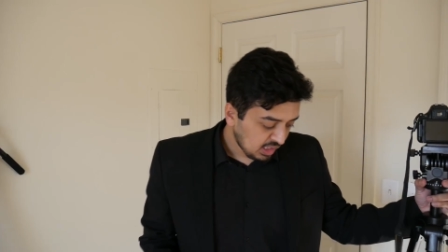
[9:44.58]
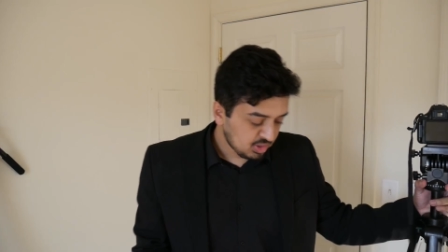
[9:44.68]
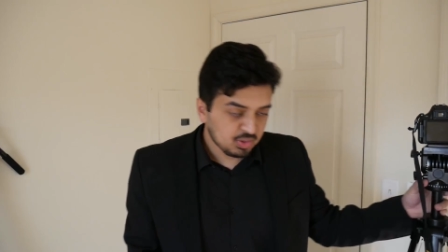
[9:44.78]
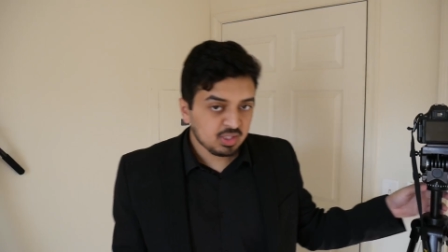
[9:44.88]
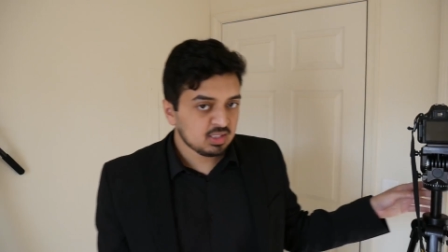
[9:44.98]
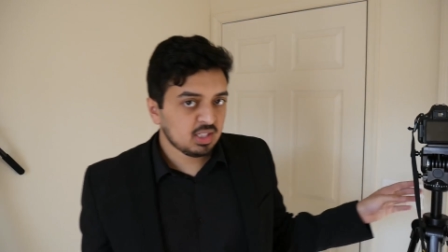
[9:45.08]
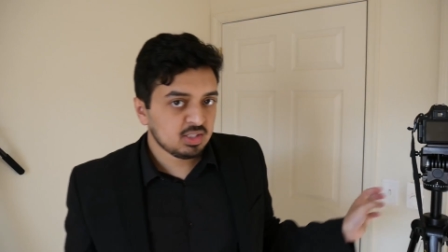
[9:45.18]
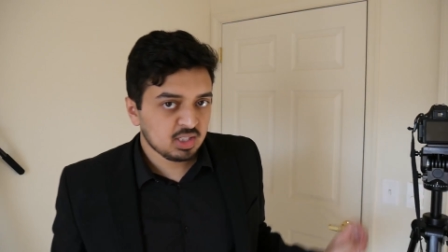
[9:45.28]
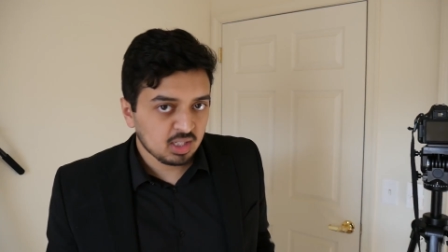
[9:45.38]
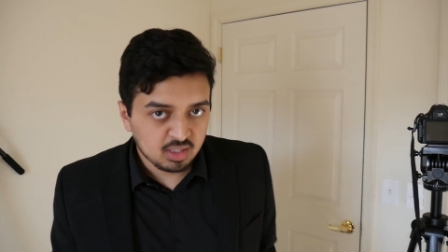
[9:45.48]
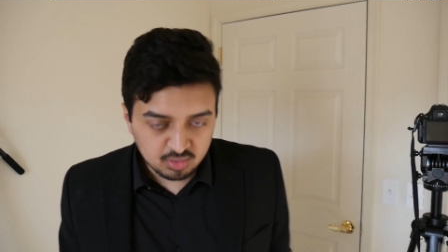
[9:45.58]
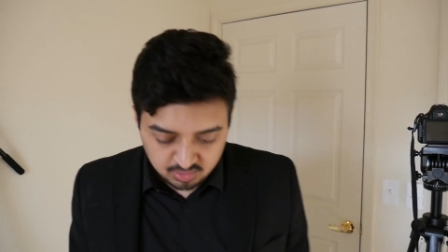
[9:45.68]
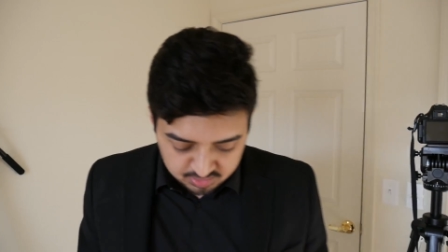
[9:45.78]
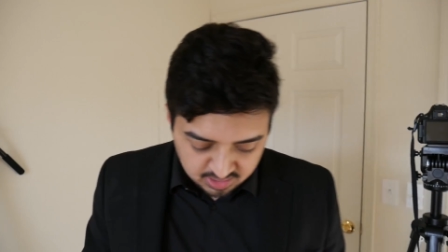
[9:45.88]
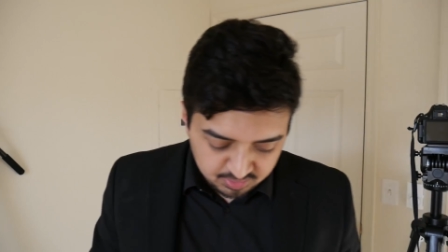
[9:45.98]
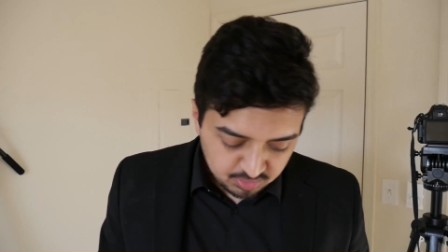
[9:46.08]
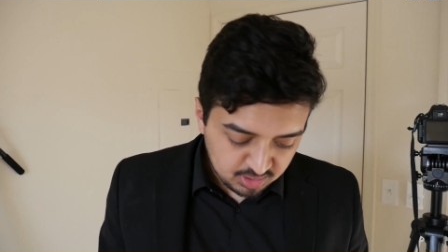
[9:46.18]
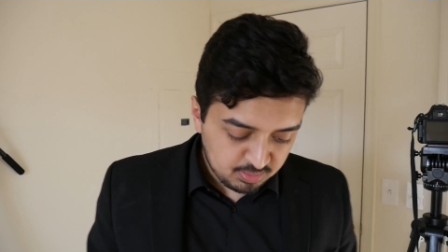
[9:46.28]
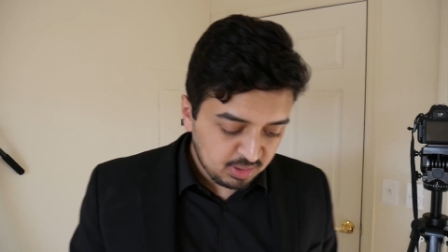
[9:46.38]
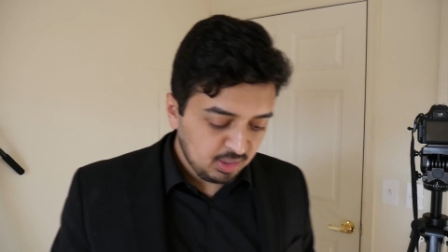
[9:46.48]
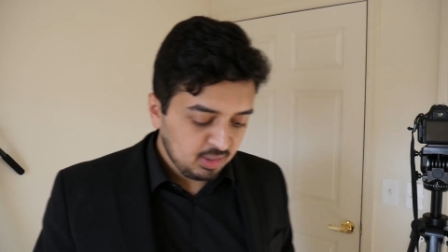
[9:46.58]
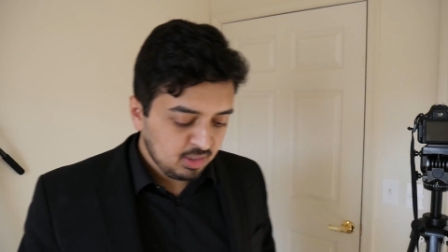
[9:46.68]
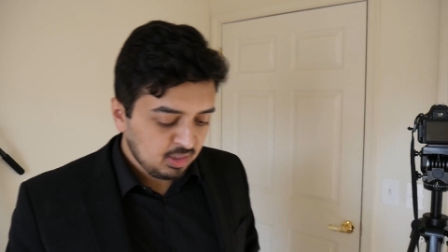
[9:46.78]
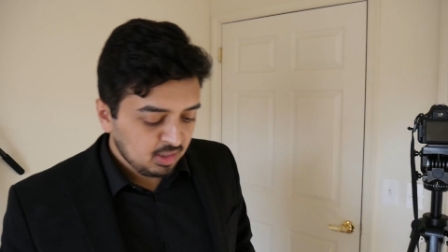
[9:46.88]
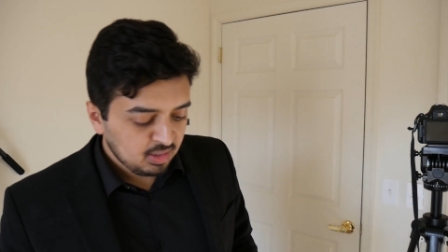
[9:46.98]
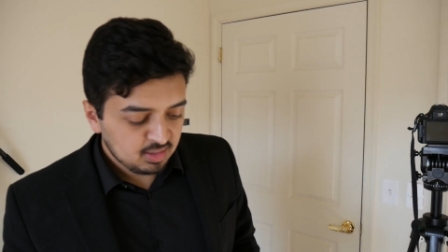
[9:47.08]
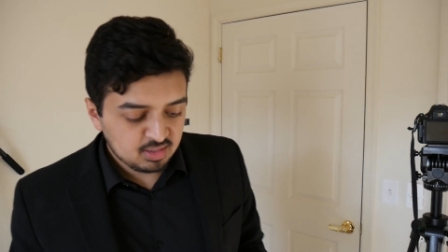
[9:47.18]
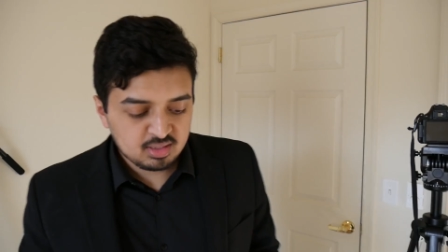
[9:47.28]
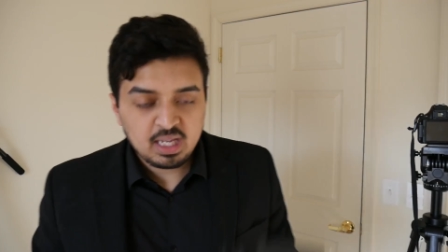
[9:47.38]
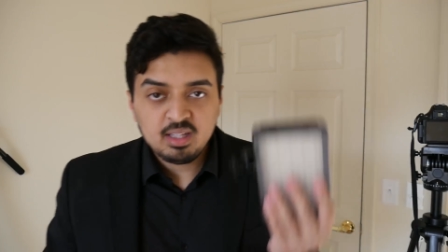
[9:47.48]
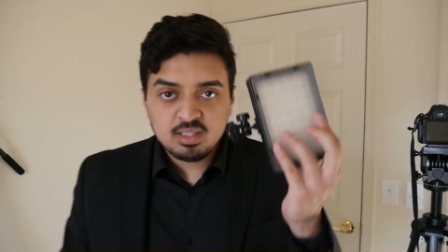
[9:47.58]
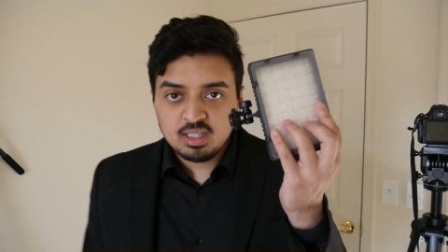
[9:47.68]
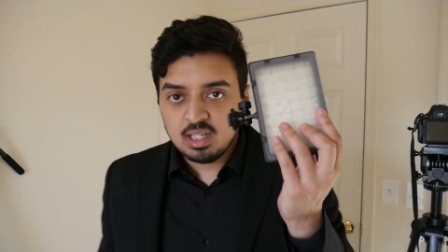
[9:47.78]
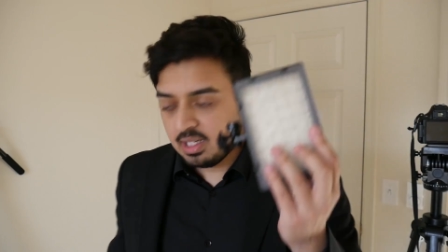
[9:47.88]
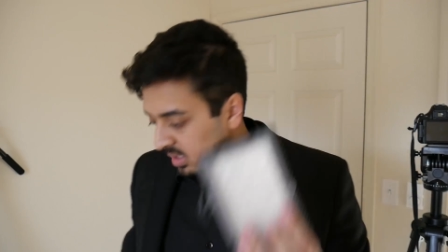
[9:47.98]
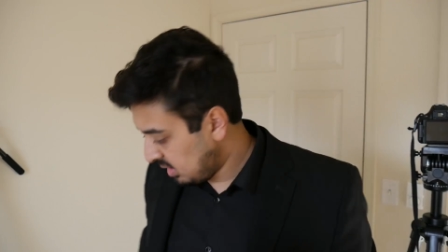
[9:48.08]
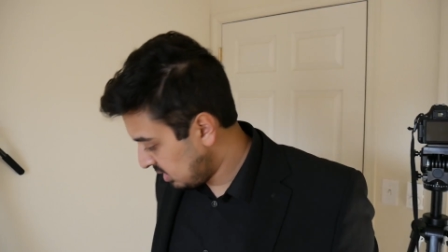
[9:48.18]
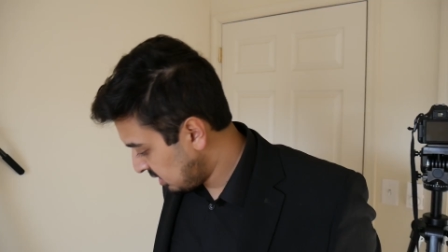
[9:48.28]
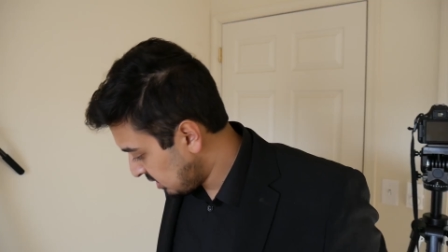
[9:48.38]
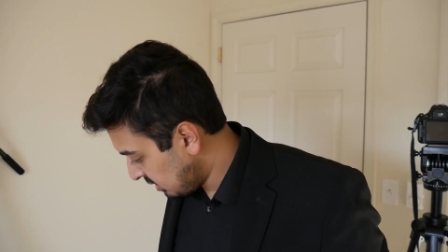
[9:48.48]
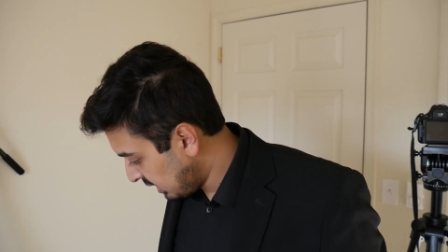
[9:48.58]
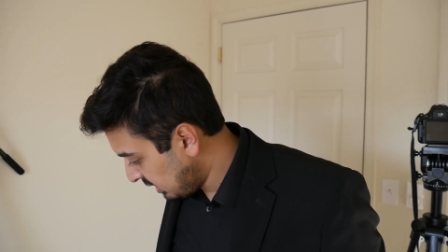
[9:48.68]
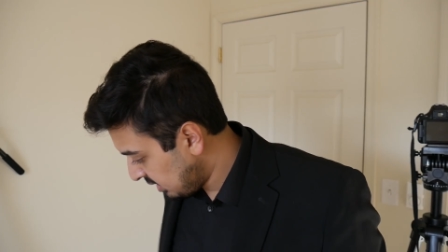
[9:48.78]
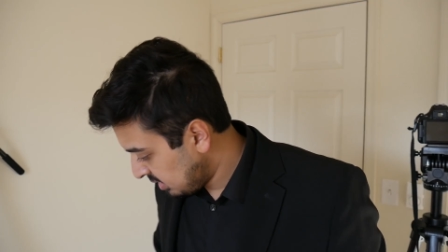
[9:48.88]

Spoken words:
And I'll show you guys how to check audio levels afterwards, but this is LED light. All right?